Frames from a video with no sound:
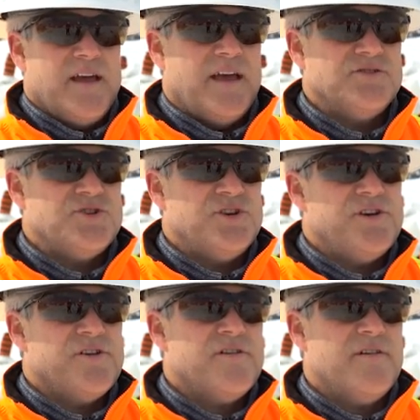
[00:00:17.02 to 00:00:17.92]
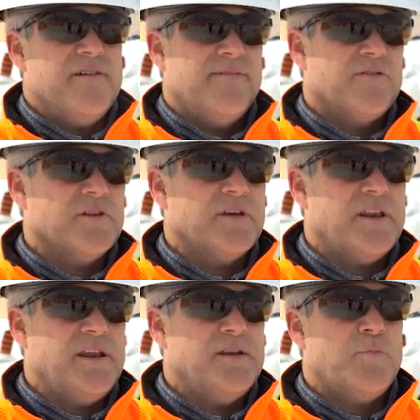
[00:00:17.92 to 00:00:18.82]
engineer for the
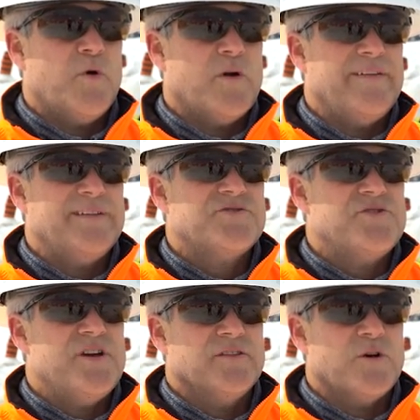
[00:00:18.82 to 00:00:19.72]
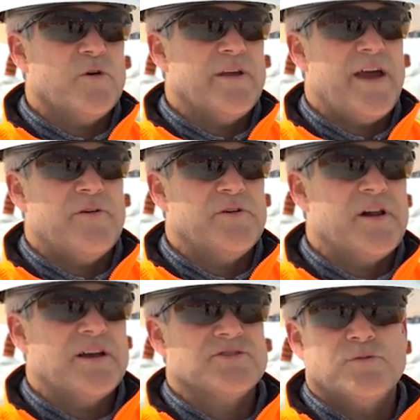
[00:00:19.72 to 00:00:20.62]
Canadian Port of Entry on the Gordie Howe
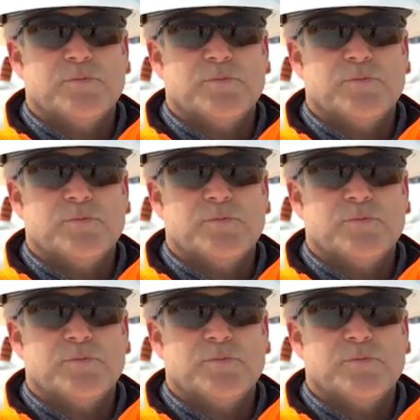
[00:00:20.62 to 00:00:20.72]
International